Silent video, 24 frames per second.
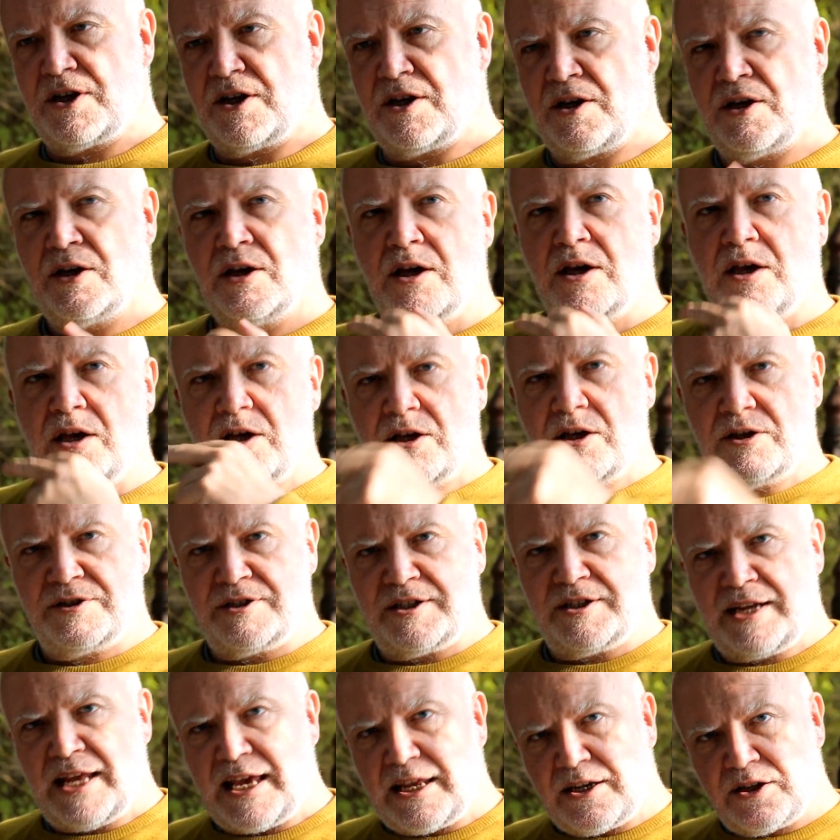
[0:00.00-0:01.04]
a, as
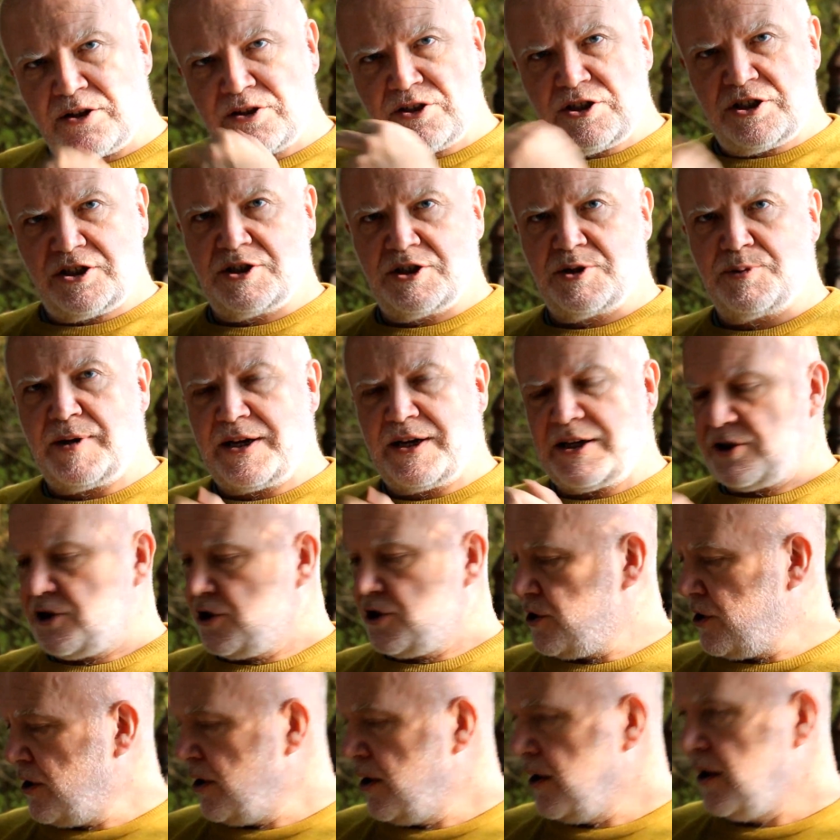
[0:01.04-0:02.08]
an energy
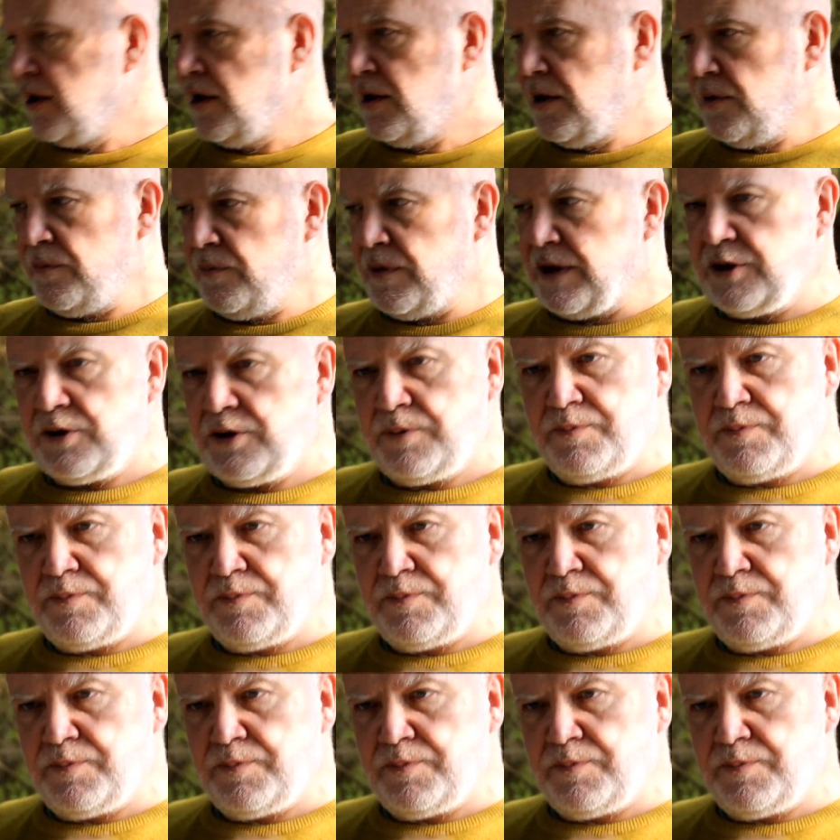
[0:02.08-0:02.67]
switch when you